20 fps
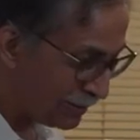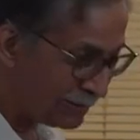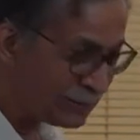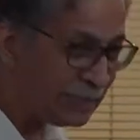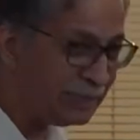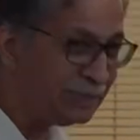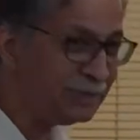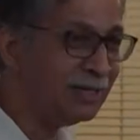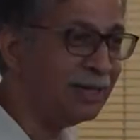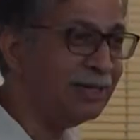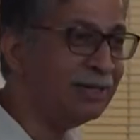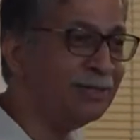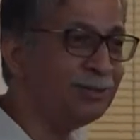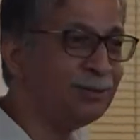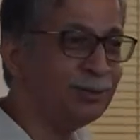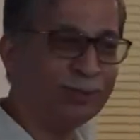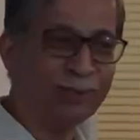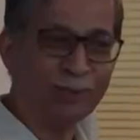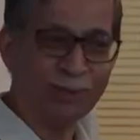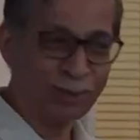it's internal
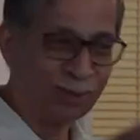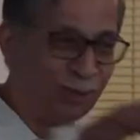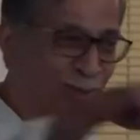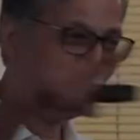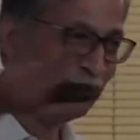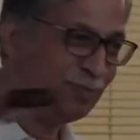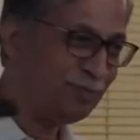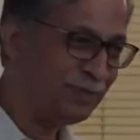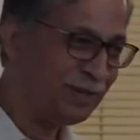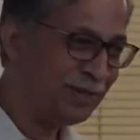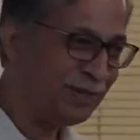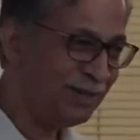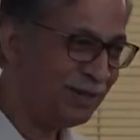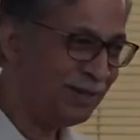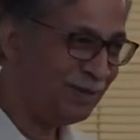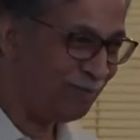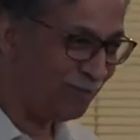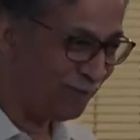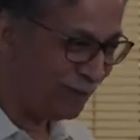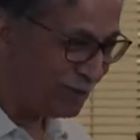to the room,
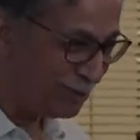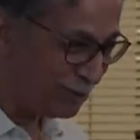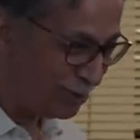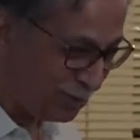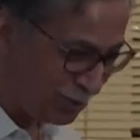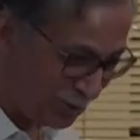but to